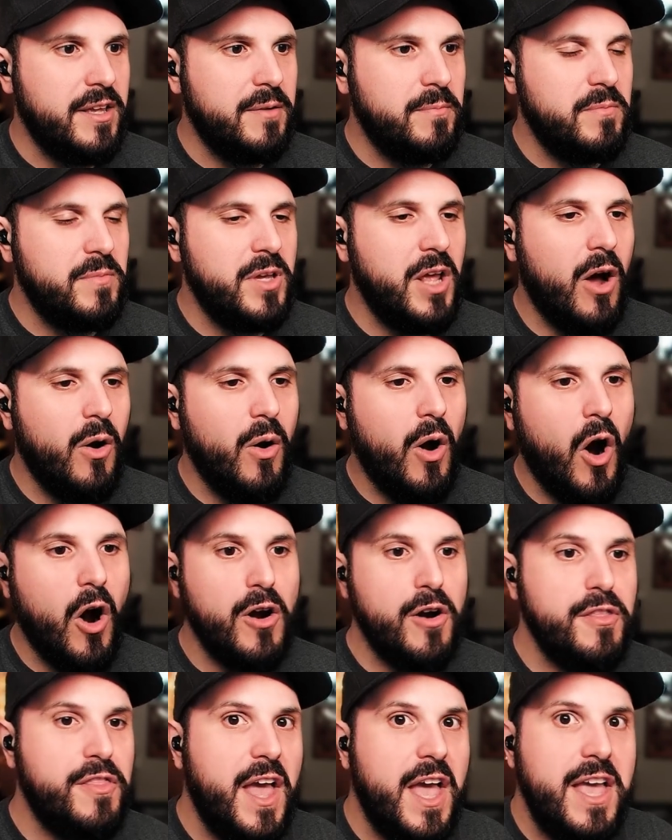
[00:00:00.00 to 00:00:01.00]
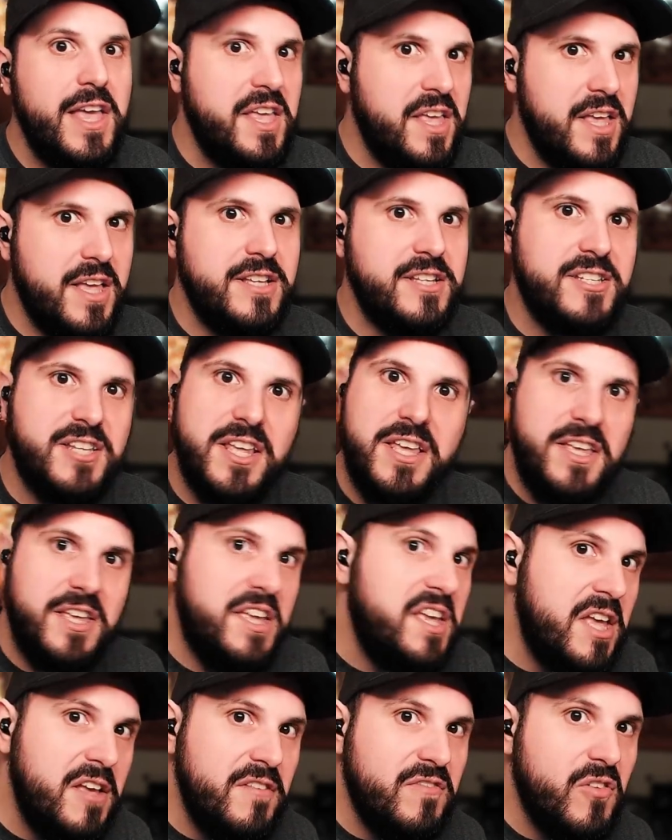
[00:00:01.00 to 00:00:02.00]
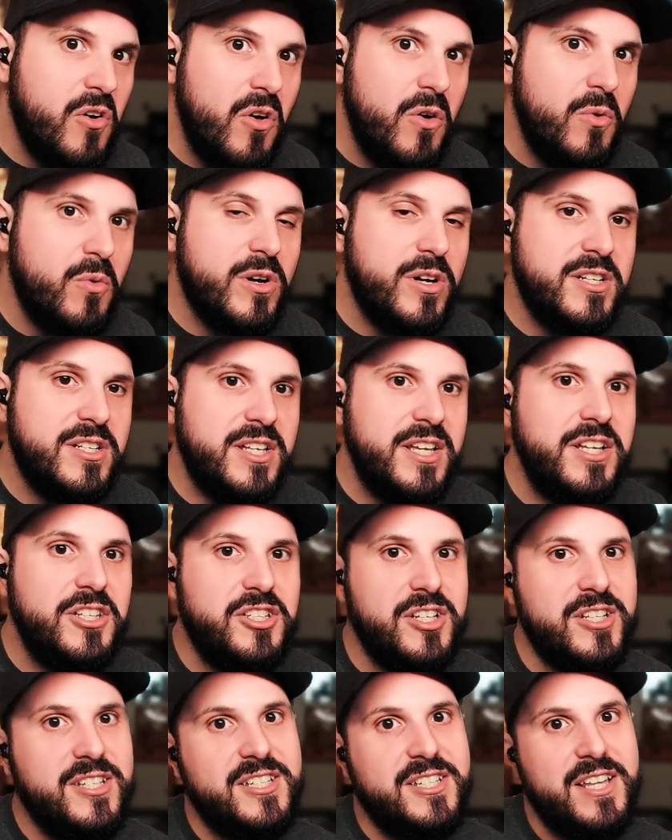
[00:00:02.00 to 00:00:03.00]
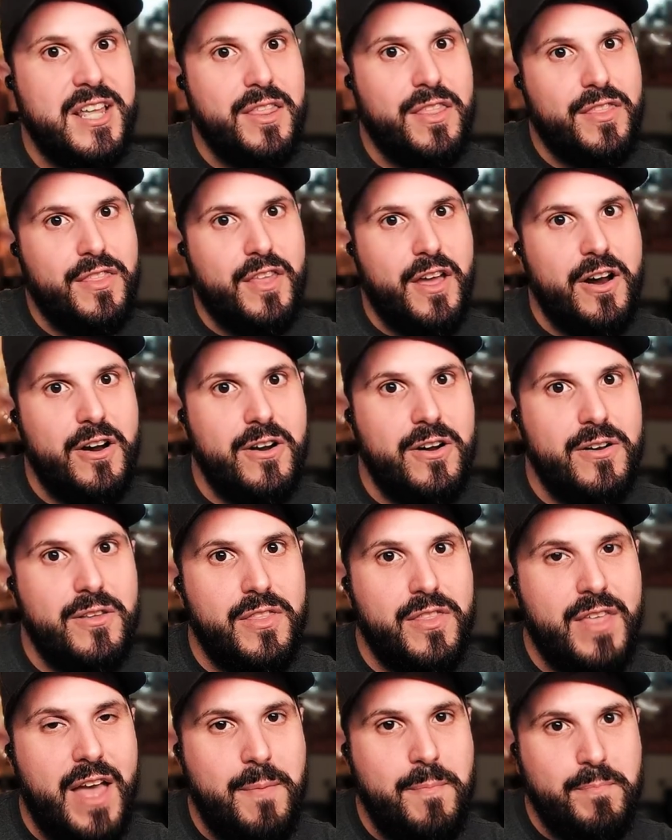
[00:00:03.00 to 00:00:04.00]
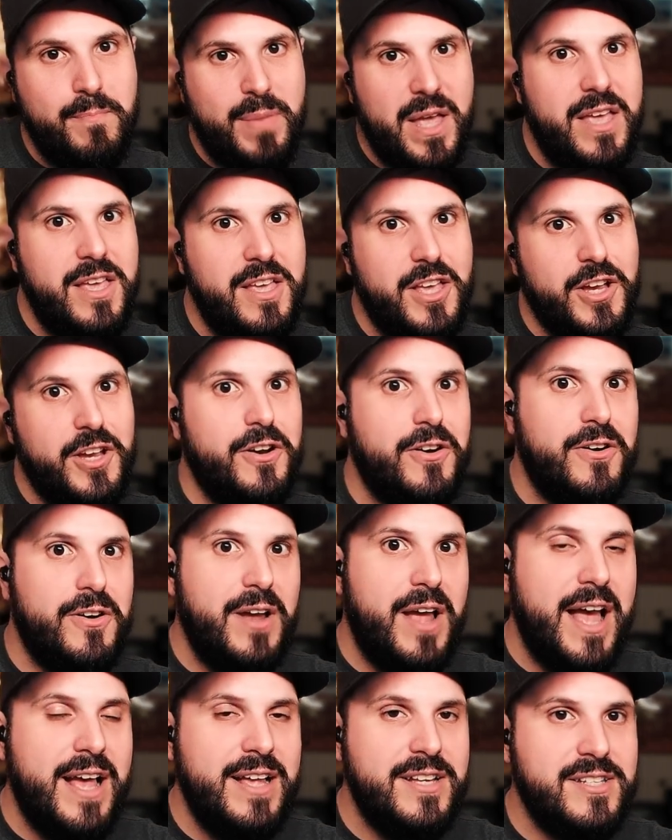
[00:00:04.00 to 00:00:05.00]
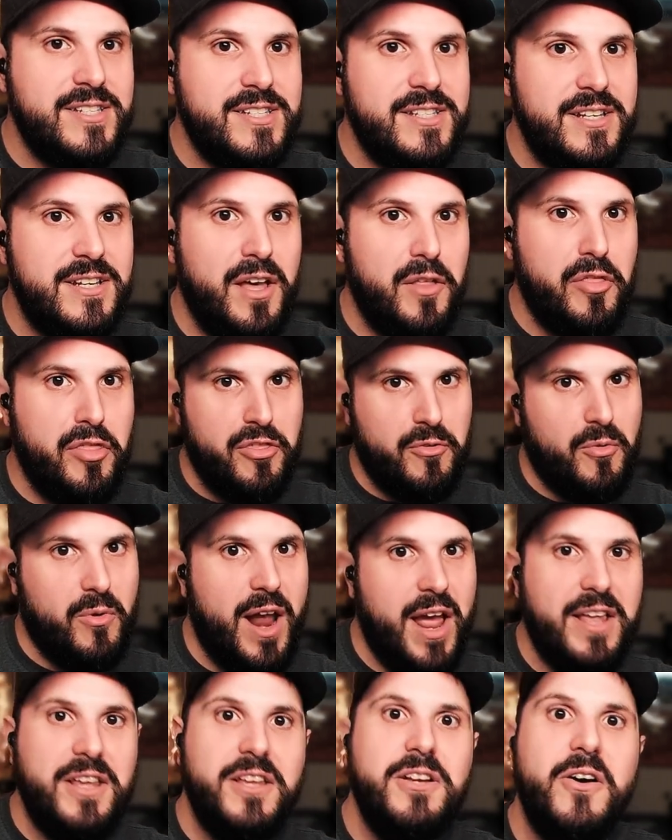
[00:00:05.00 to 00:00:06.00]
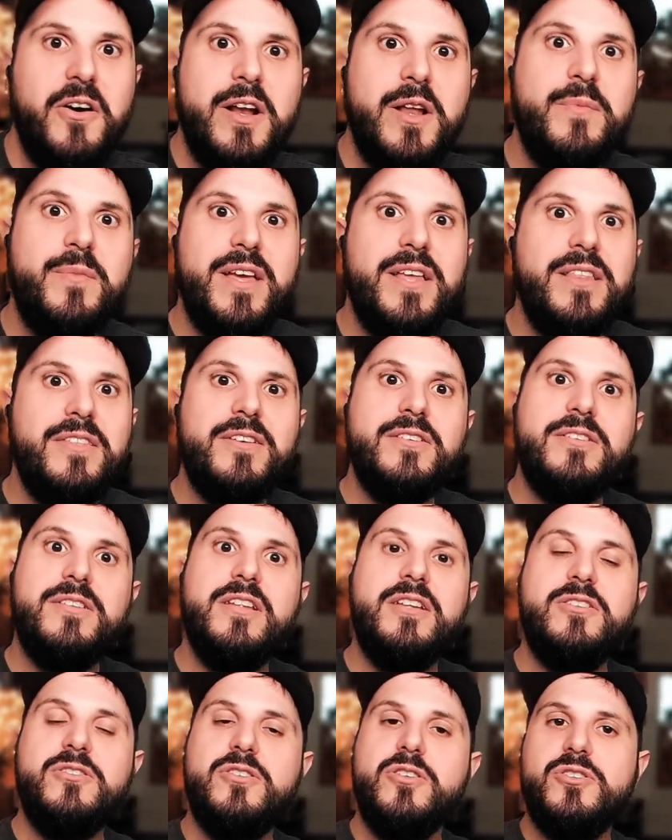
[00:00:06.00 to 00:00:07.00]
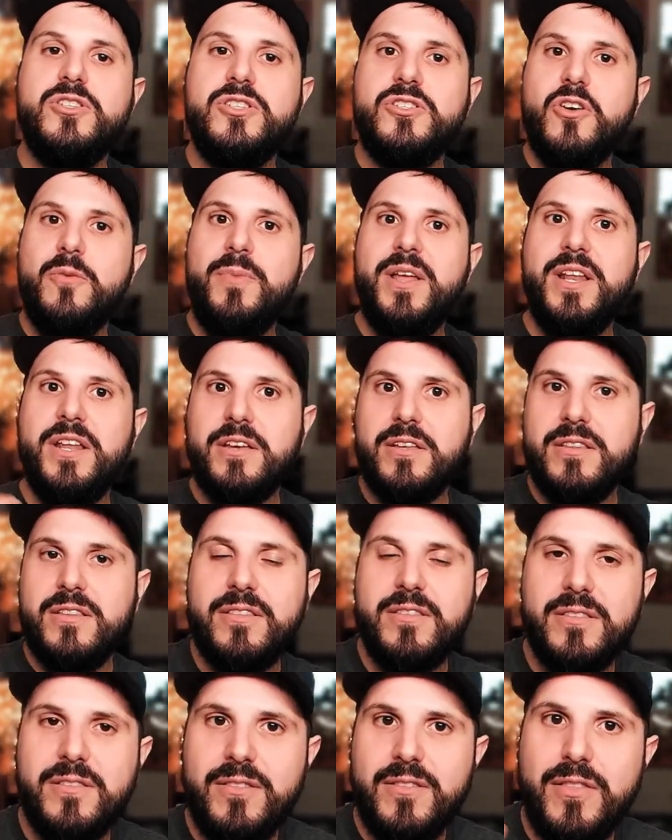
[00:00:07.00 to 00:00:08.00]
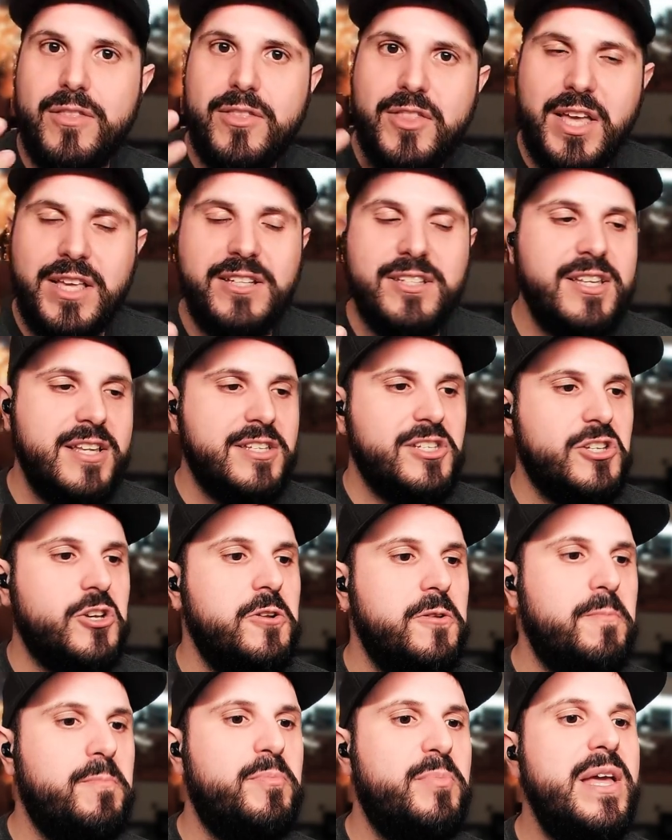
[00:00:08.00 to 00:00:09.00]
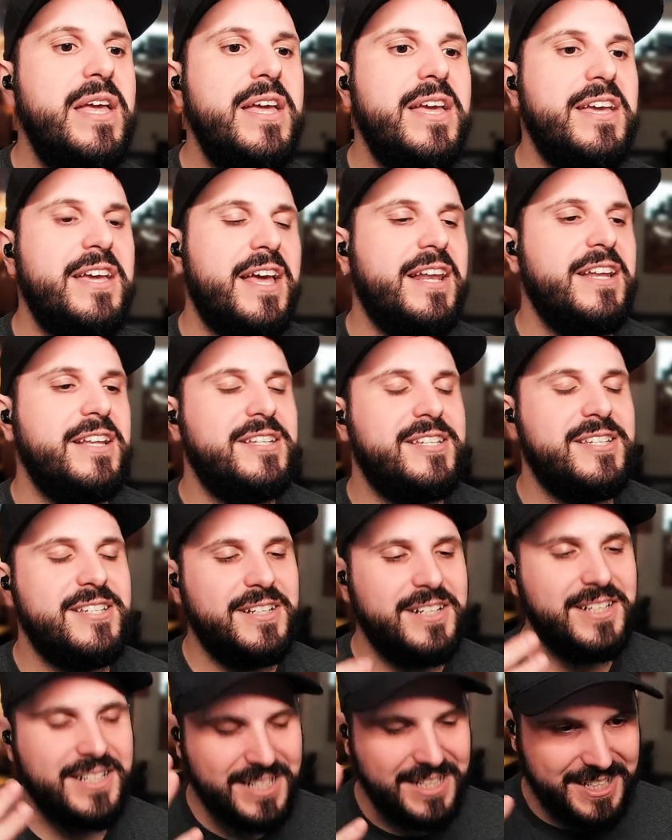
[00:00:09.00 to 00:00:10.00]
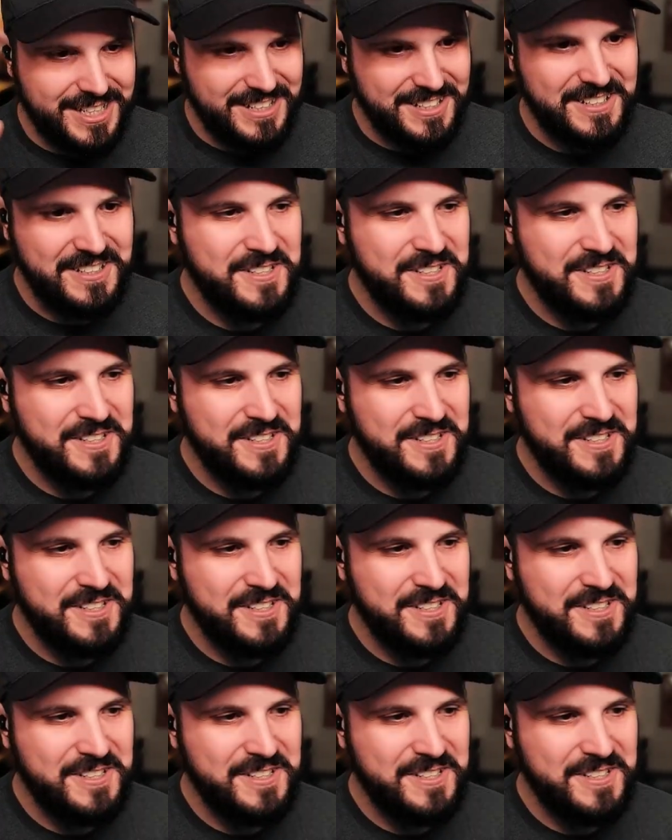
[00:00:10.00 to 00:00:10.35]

you know, is he evil, or is he just see them being here as a threat? You know what I mean? There's so many things this could be, and it's, I'm